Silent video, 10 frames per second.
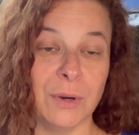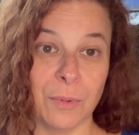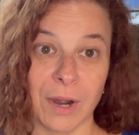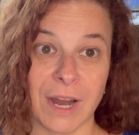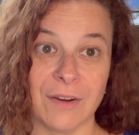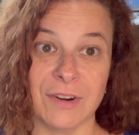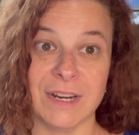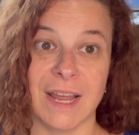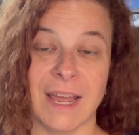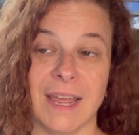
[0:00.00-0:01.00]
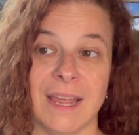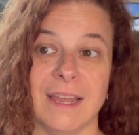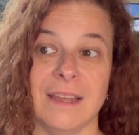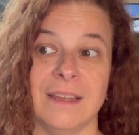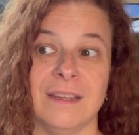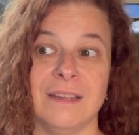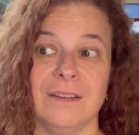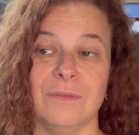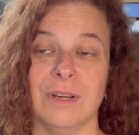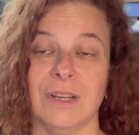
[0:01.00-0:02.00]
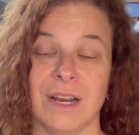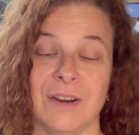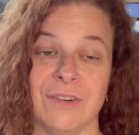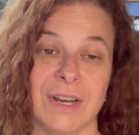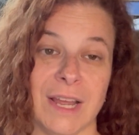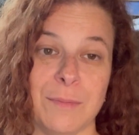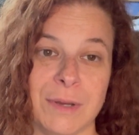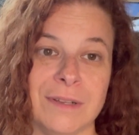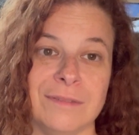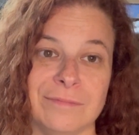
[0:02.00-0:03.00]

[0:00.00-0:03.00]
to work every day. Well, not every day, but